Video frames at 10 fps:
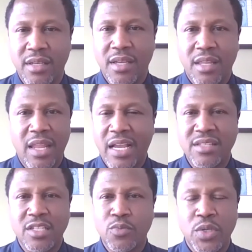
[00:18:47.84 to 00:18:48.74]
Like, I
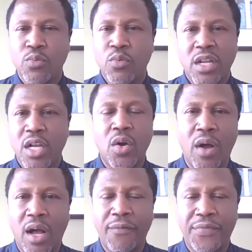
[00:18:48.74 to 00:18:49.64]
just wouldn't want to go
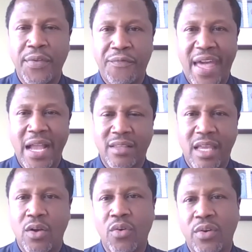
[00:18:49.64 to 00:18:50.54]
off the fact
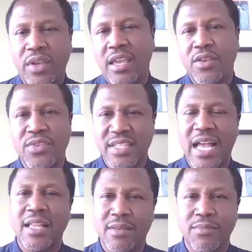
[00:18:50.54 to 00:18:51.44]
that, okay, yeah, you
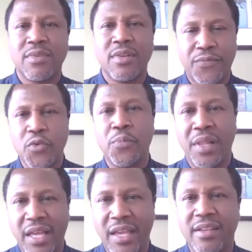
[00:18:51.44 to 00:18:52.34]
signed a few
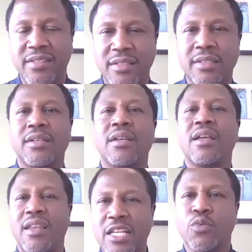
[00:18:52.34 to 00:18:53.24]
players,
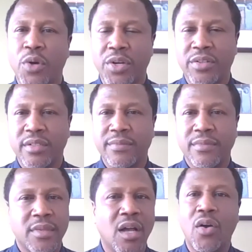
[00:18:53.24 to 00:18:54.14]
let's work.
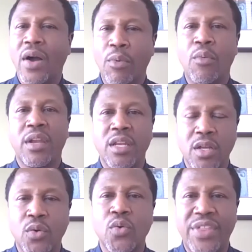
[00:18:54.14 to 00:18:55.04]
No, I would want to
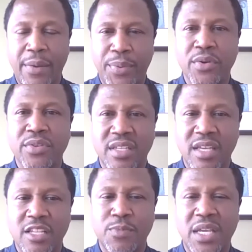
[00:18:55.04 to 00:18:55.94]
know who that person
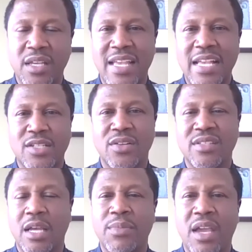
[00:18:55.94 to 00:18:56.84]
is, because that's going to
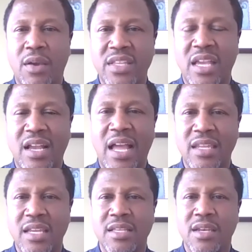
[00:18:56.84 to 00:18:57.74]
tell me everything I
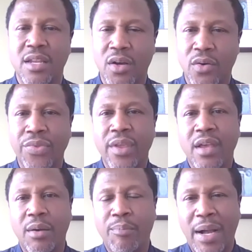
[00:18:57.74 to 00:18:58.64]
need to know
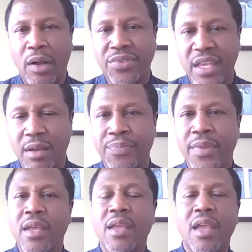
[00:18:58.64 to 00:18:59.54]
about them
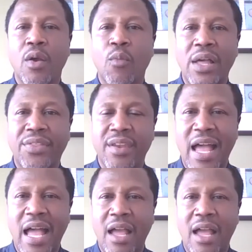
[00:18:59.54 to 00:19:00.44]
and whether or
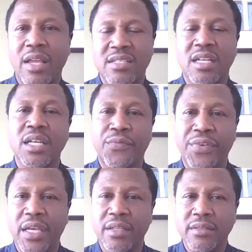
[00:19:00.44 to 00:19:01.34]
not it's a good fit.